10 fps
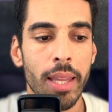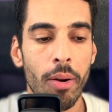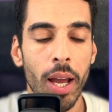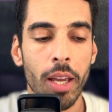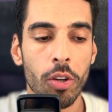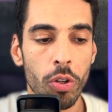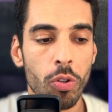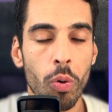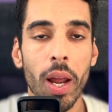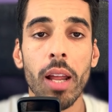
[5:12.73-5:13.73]
Now, I
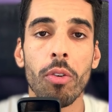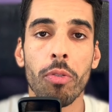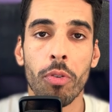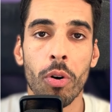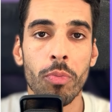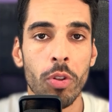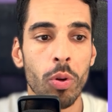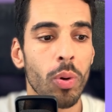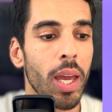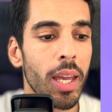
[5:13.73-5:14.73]
could create the form
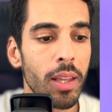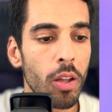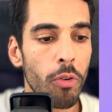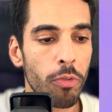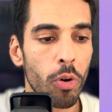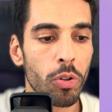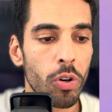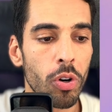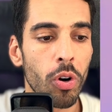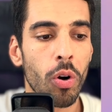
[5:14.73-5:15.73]
view in a
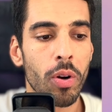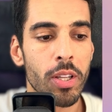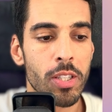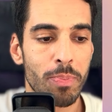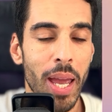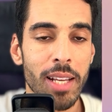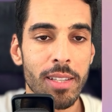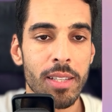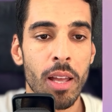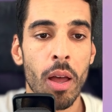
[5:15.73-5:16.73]
folder or in a
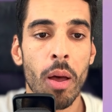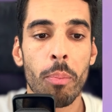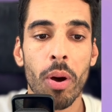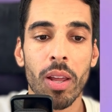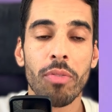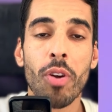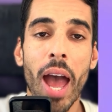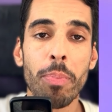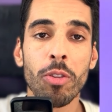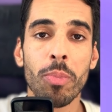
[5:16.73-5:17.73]
space, but if you
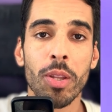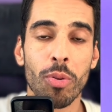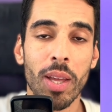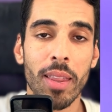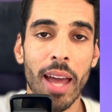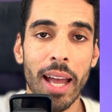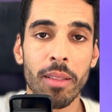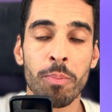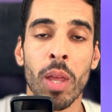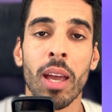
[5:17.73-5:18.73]
happen to be doing
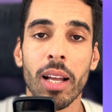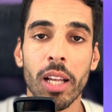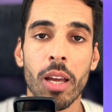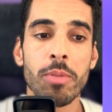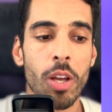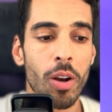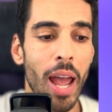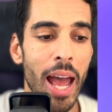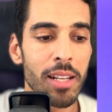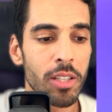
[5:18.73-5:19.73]
that, ClickUp is
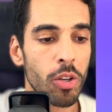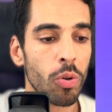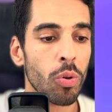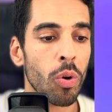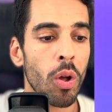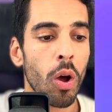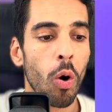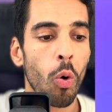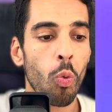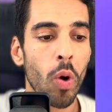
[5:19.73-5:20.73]
going to ask you
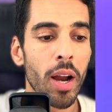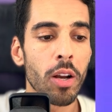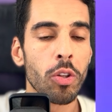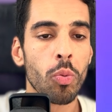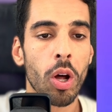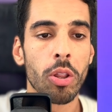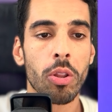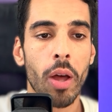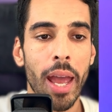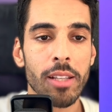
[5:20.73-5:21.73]
where you
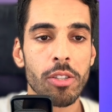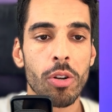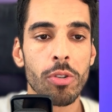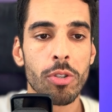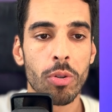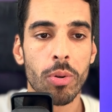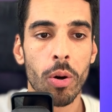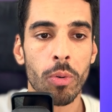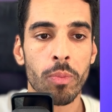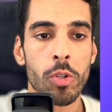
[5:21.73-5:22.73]
want the answers to
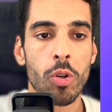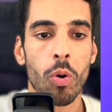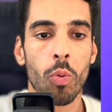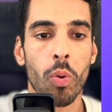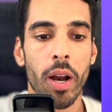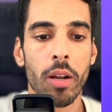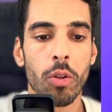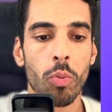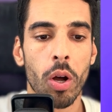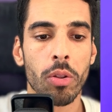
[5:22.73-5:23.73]
go. So where
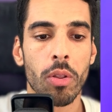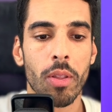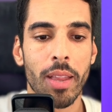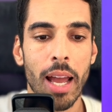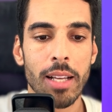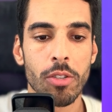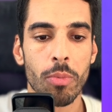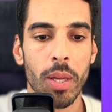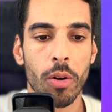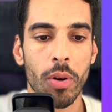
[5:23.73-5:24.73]
you want the task
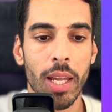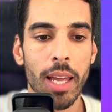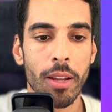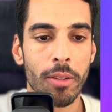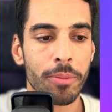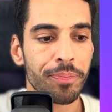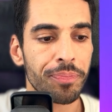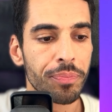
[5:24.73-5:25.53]
to be created.